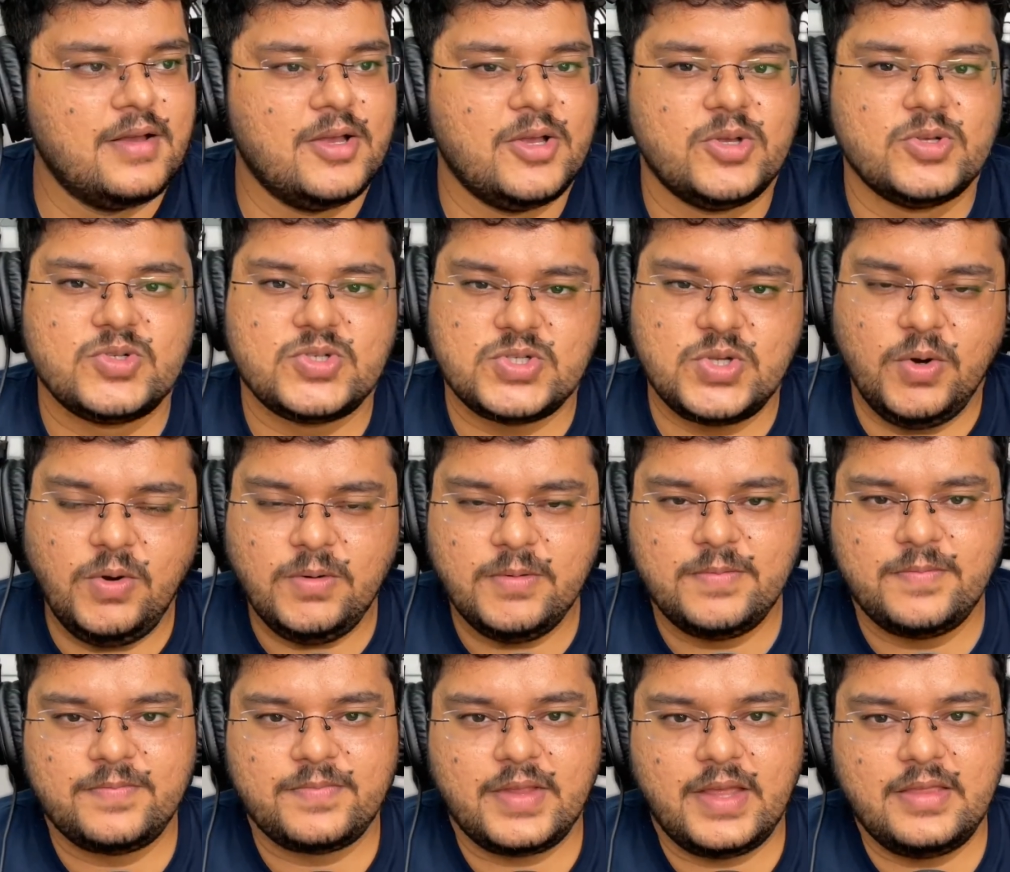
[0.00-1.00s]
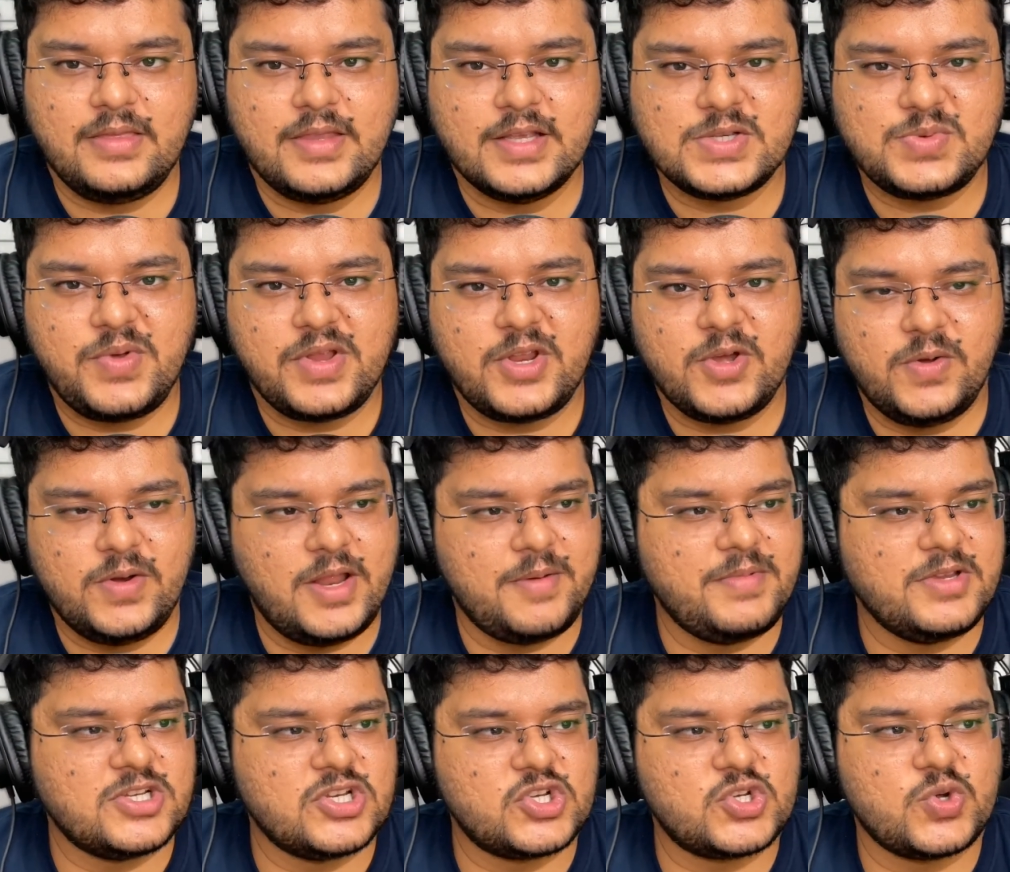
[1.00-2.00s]
So in this video, let
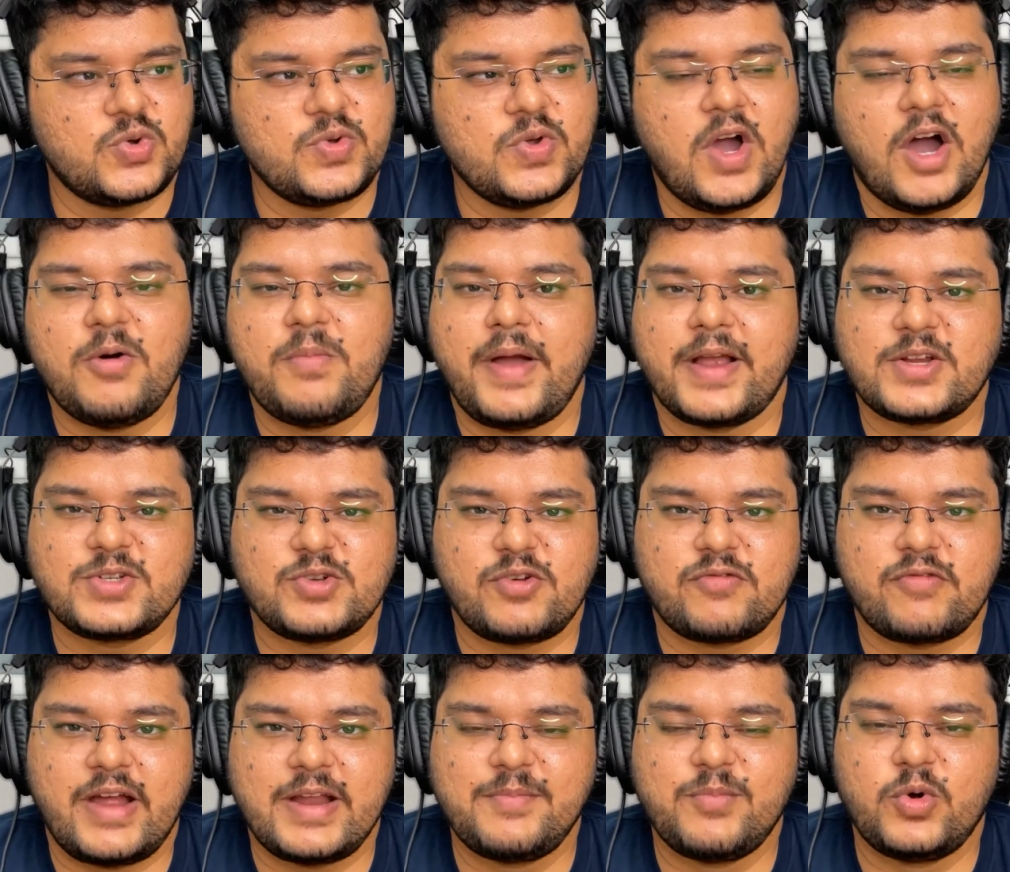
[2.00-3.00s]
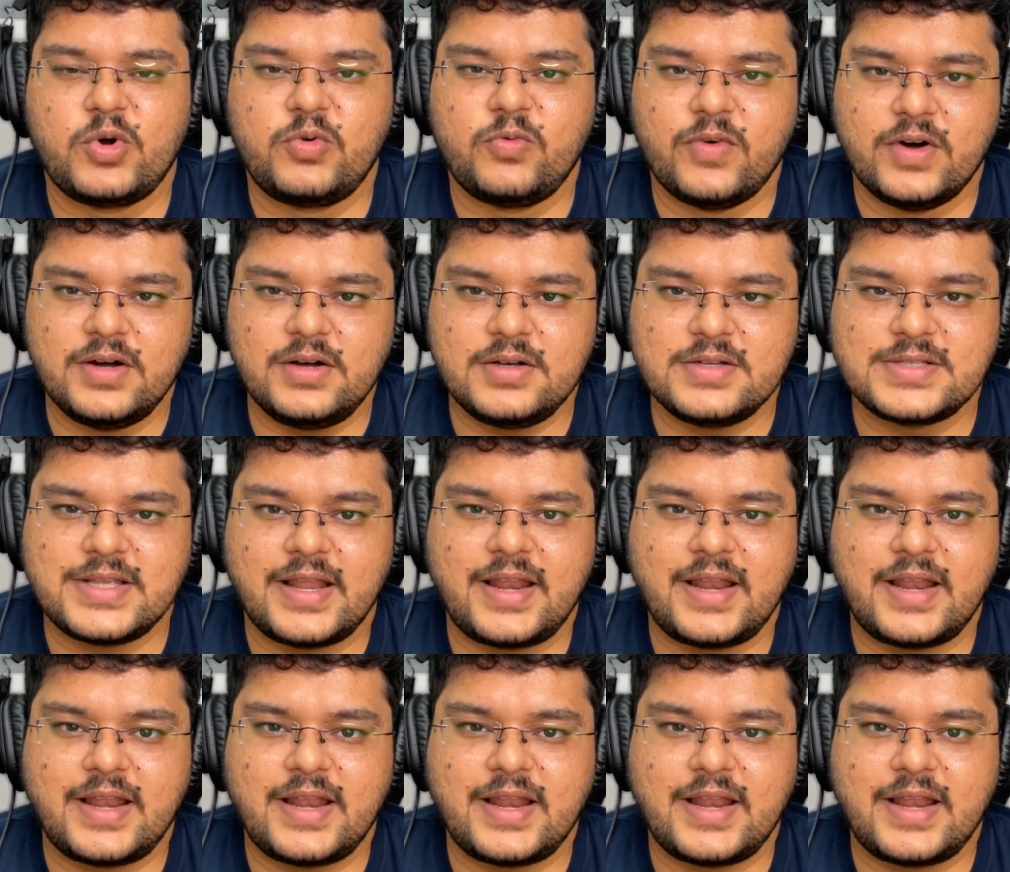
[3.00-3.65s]
me just show you how Microsoft Whiteboard works and